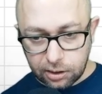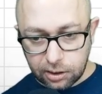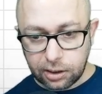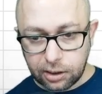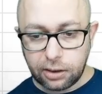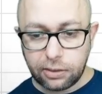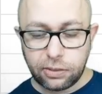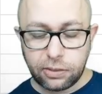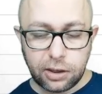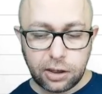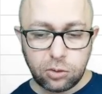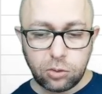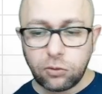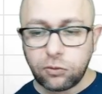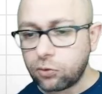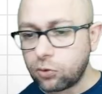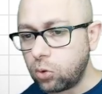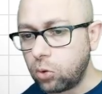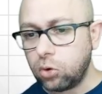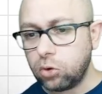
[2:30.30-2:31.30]
and then
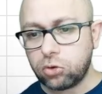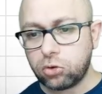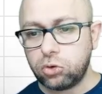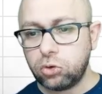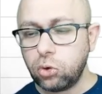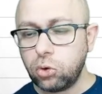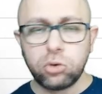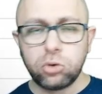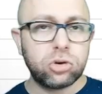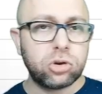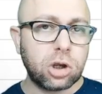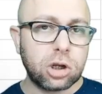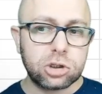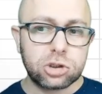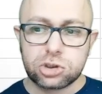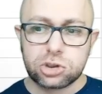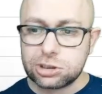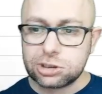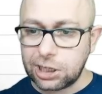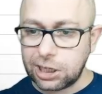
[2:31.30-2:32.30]
of course don't
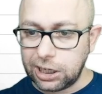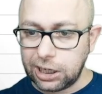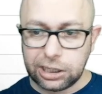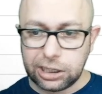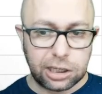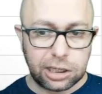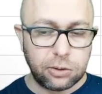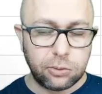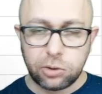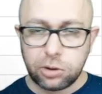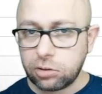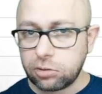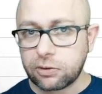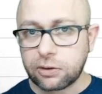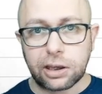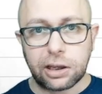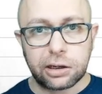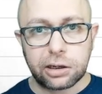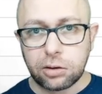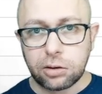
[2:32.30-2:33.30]
touch the area where it's
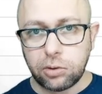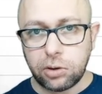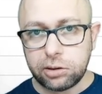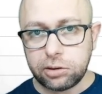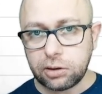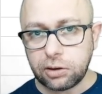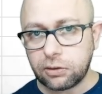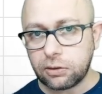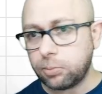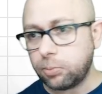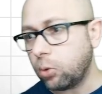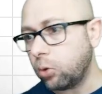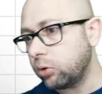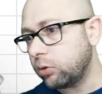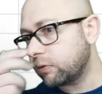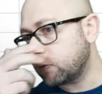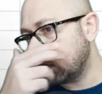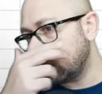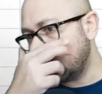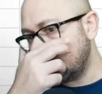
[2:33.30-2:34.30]
calculating the
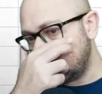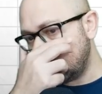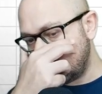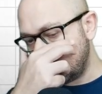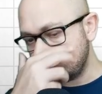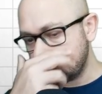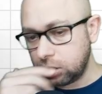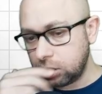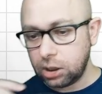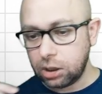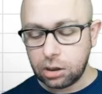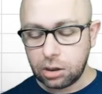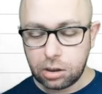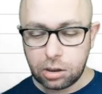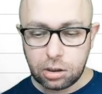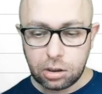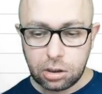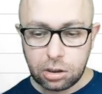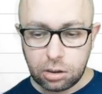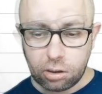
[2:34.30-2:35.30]
points and energy.
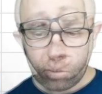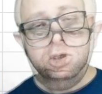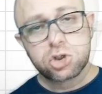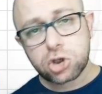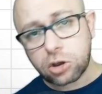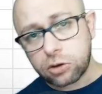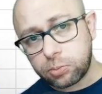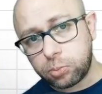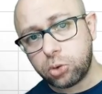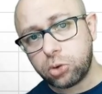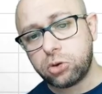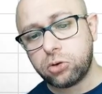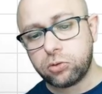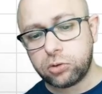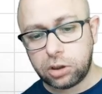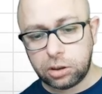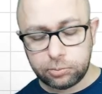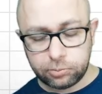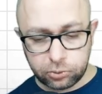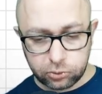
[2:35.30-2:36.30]
Just put your
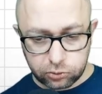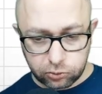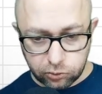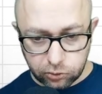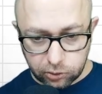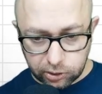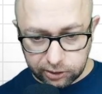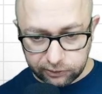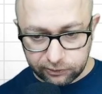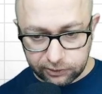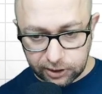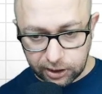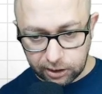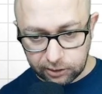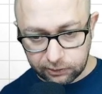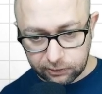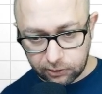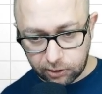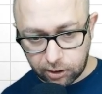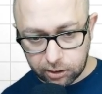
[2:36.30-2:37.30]
input on the left
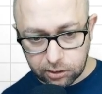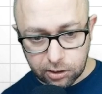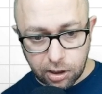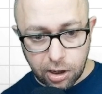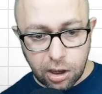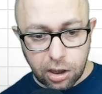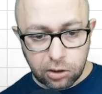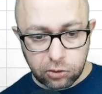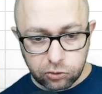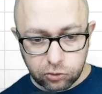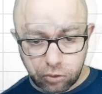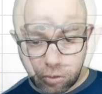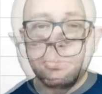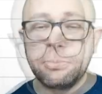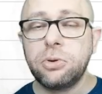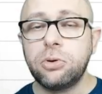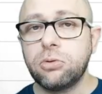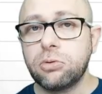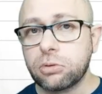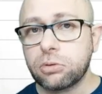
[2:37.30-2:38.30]
hand side. Two
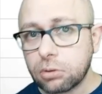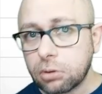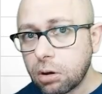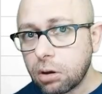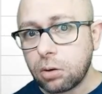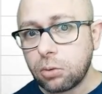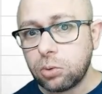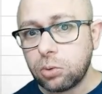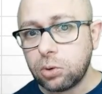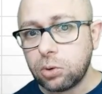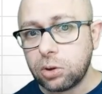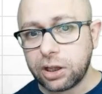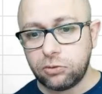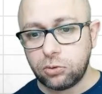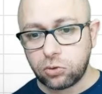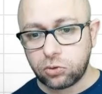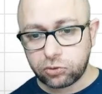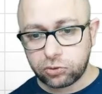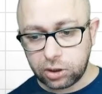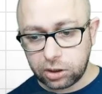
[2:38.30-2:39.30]
champions will give you
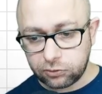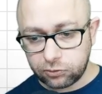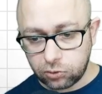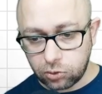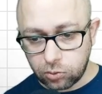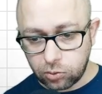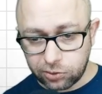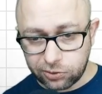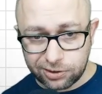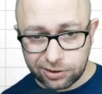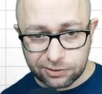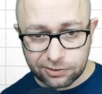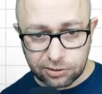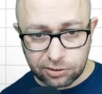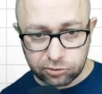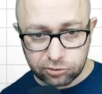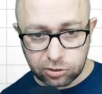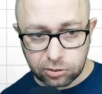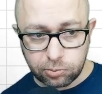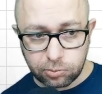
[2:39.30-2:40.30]
straightforward
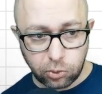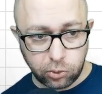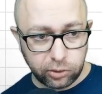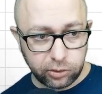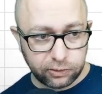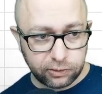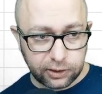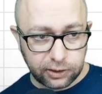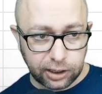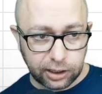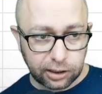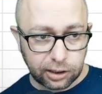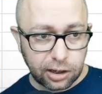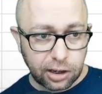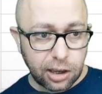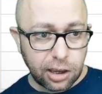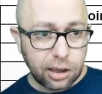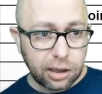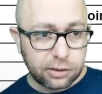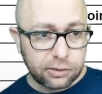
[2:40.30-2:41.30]
600 points there.
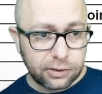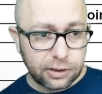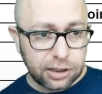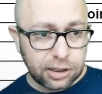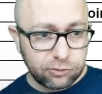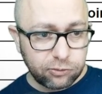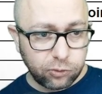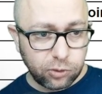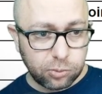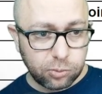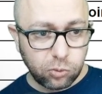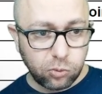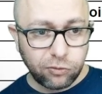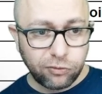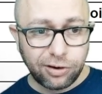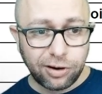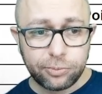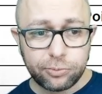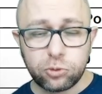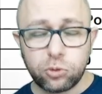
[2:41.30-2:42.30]
Then if we move
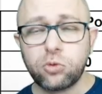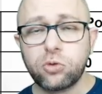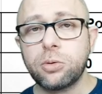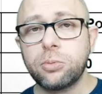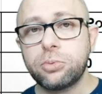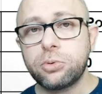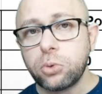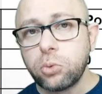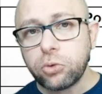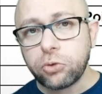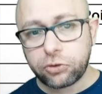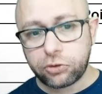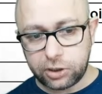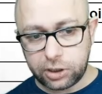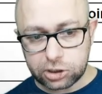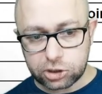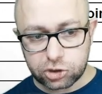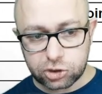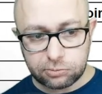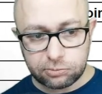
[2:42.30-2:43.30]
up to the bruise
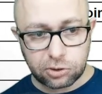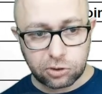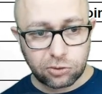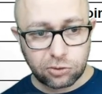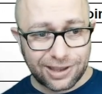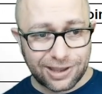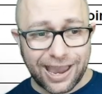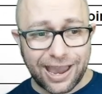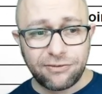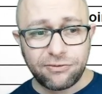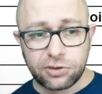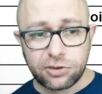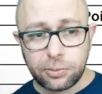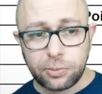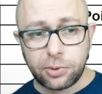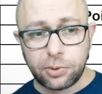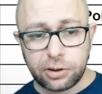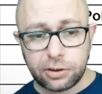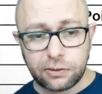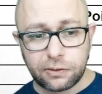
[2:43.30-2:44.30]
section, because I have
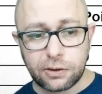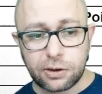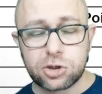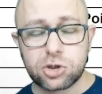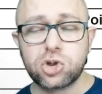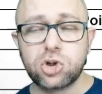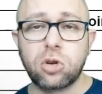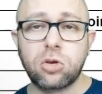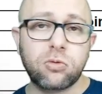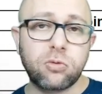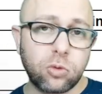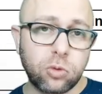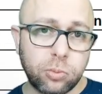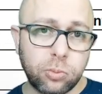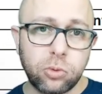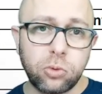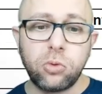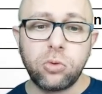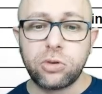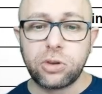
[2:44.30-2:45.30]
separate sections for
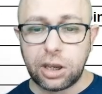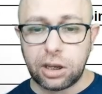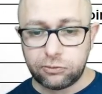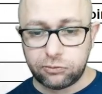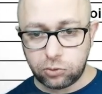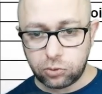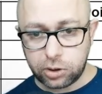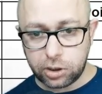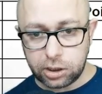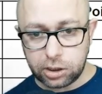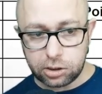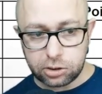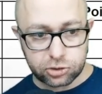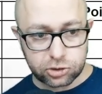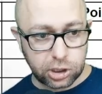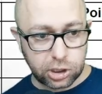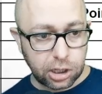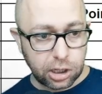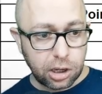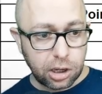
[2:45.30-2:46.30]
bruise and for
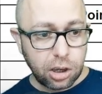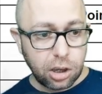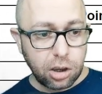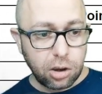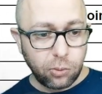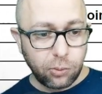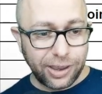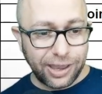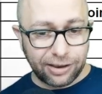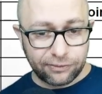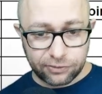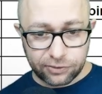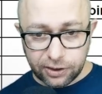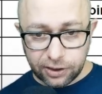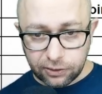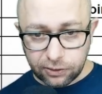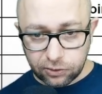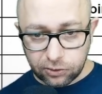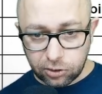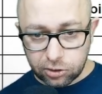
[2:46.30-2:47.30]
energy, we have
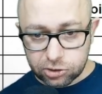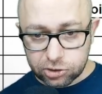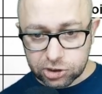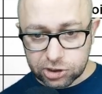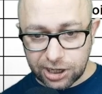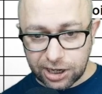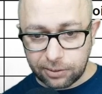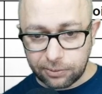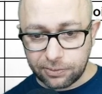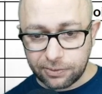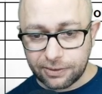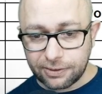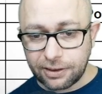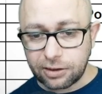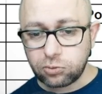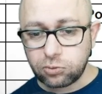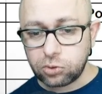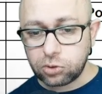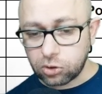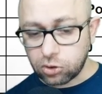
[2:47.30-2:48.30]
6-star champs
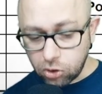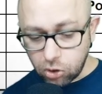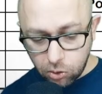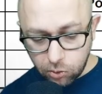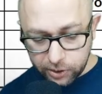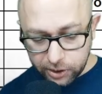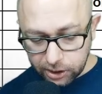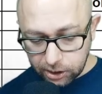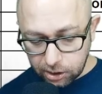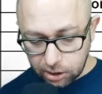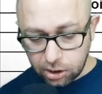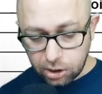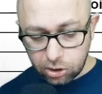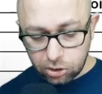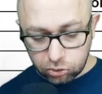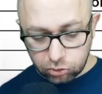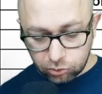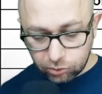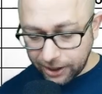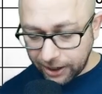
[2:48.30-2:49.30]
that we're going
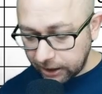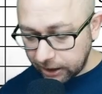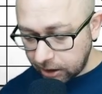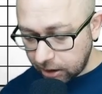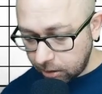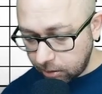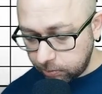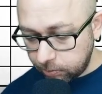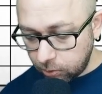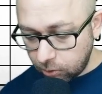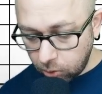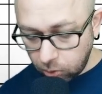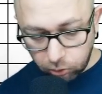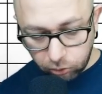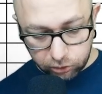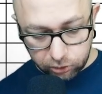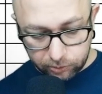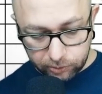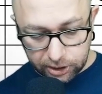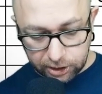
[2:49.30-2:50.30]
to rank up all
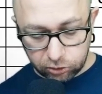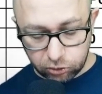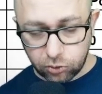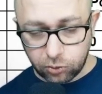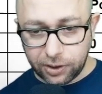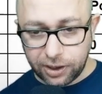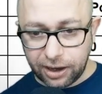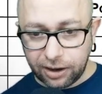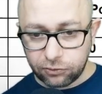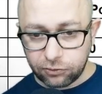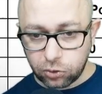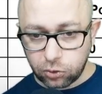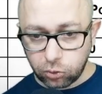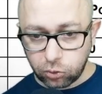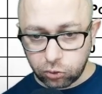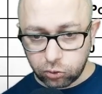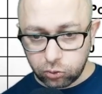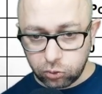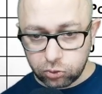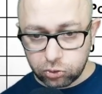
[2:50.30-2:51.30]
the way. So we have
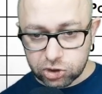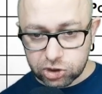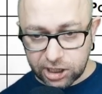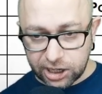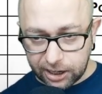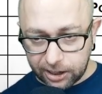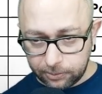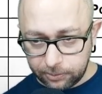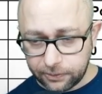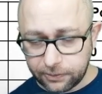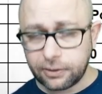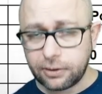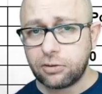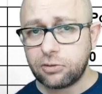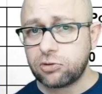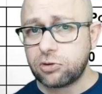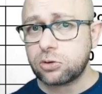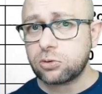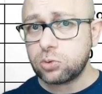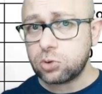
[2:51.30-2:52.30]
those two champs
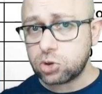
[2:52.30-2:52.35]
that we